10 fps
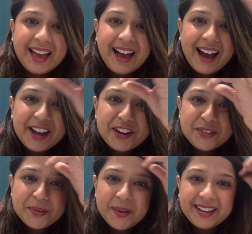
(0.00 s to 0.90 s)
Hi
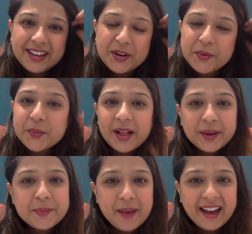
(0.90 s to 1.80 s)
everyone, welcome
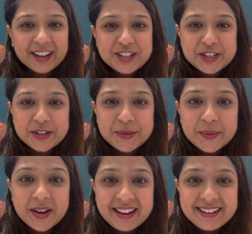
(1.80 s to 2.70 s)
back to
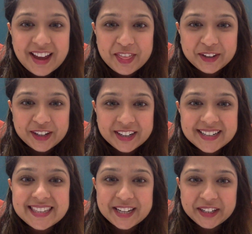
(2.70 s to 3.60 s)
another
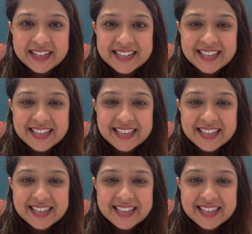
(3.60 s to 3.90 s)
series